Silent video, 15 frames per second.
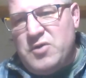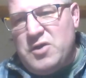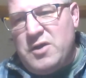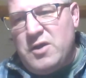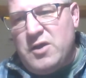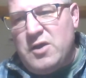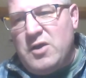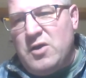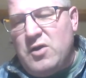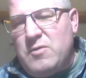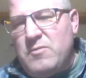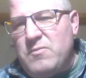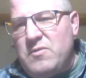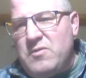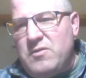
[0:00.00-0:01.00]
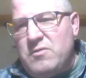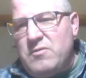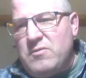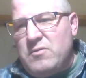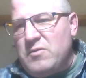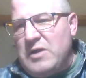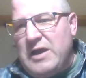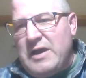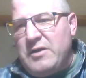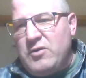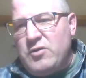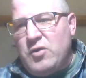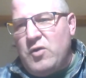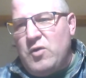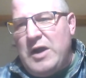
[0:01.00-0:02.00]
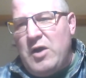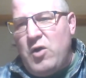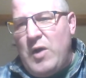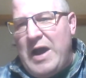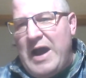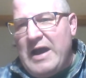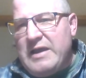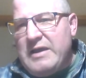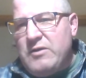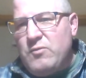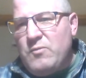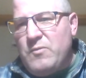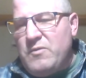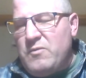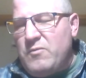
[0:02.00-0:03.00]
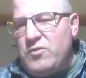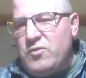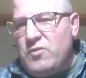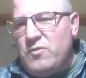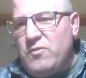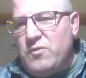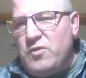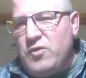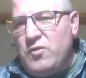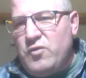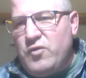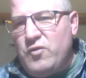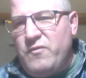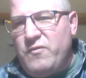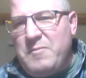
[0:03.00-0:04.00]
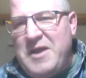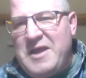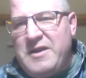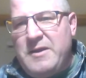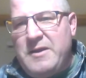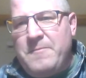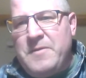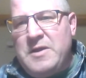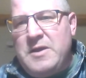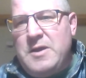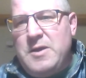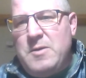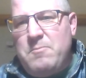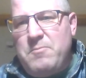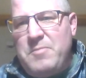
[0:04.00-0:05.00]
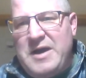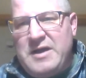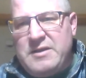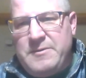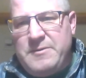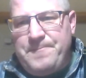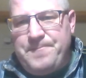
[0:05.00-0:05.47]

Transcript: I don't know how high you do the bedding, but